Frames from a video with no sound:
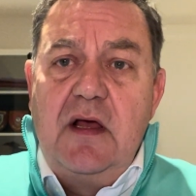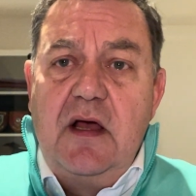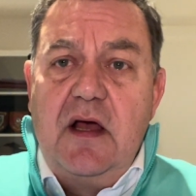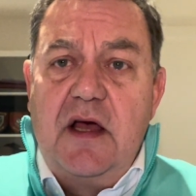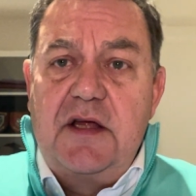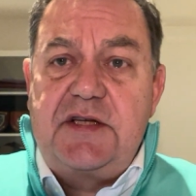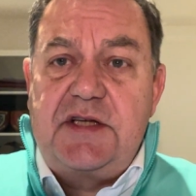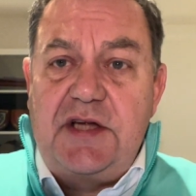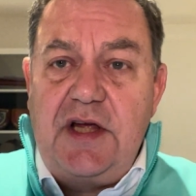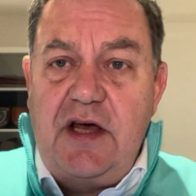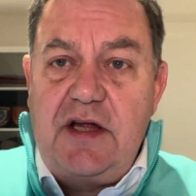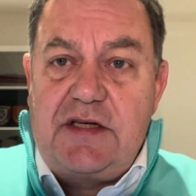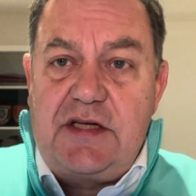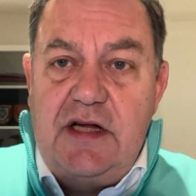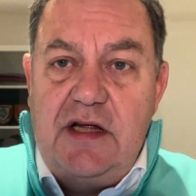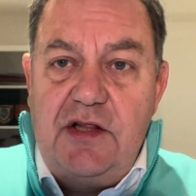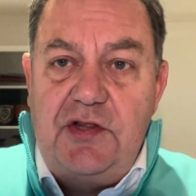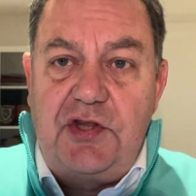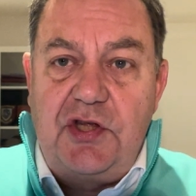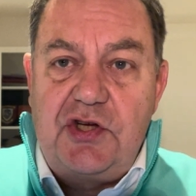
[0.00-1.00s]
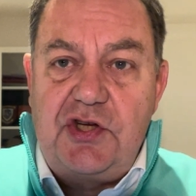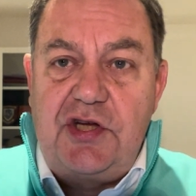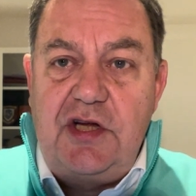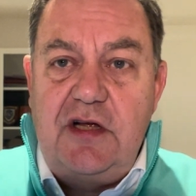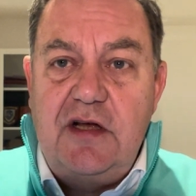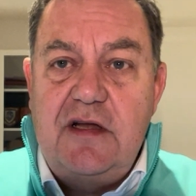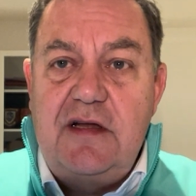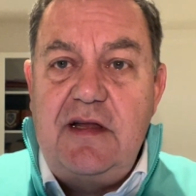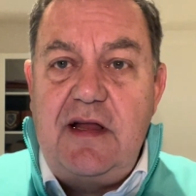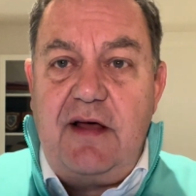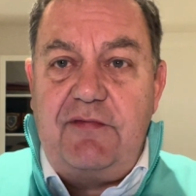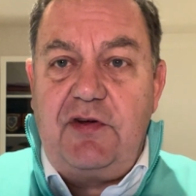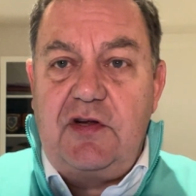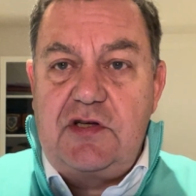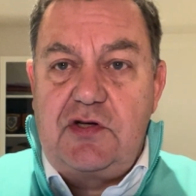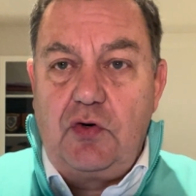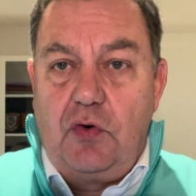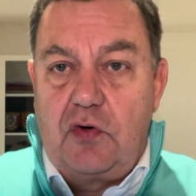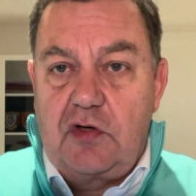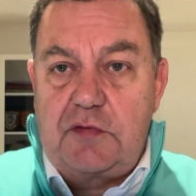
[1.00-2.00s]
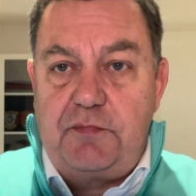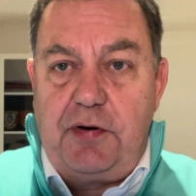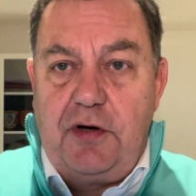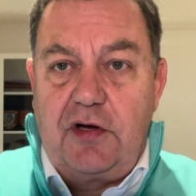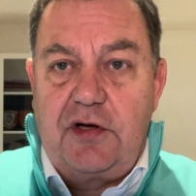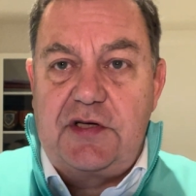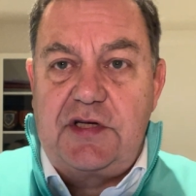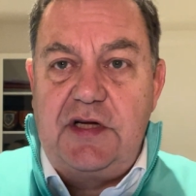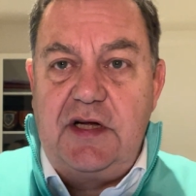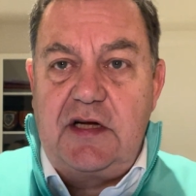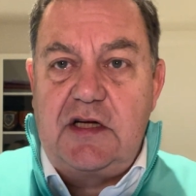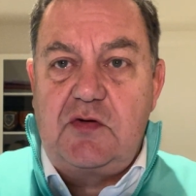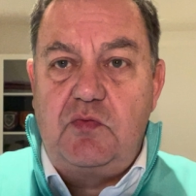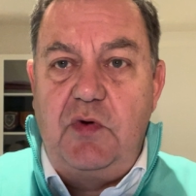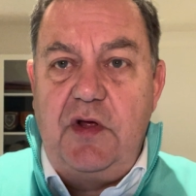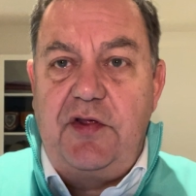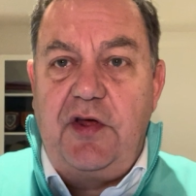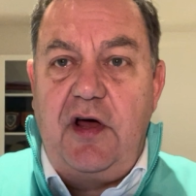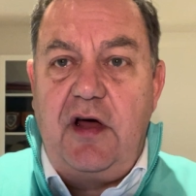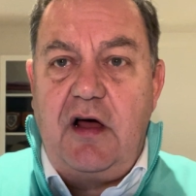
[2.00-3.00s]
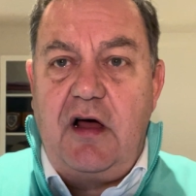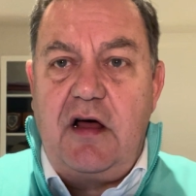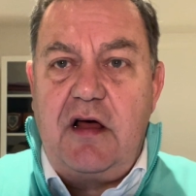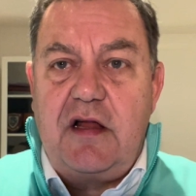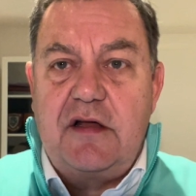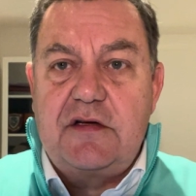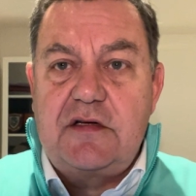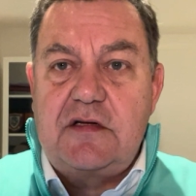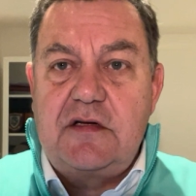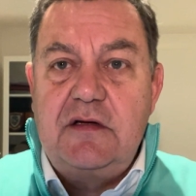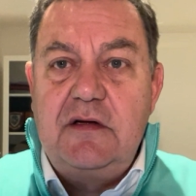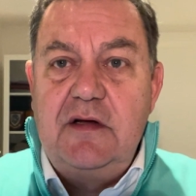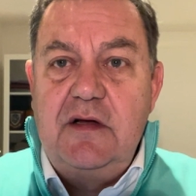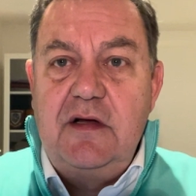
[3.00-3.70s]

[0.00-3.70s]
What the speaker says: asserted that she had never talked politics with her aunt.